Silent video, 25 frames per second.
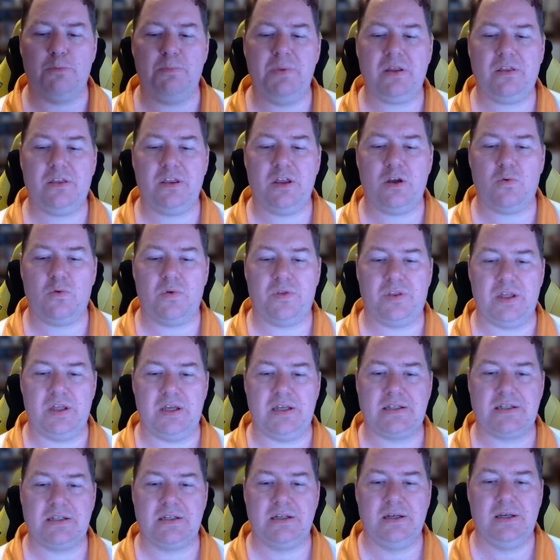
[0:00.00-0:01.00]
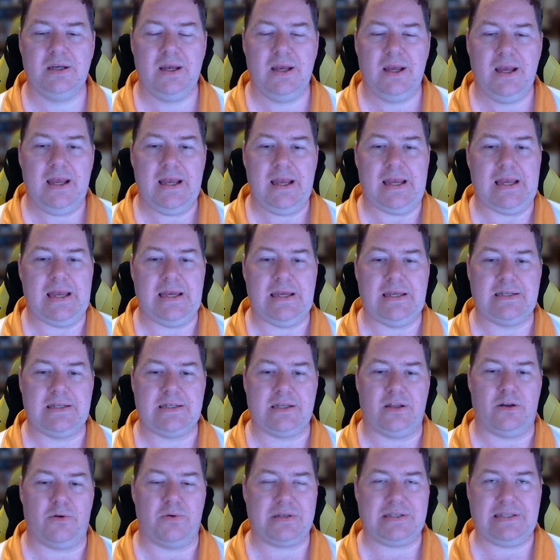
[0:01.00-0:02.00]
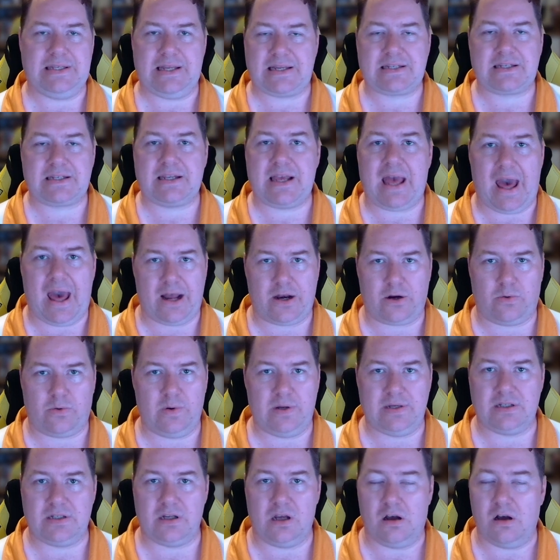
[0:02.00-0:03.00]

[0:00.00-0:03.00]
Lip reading: the big thing with this is there are 6 categories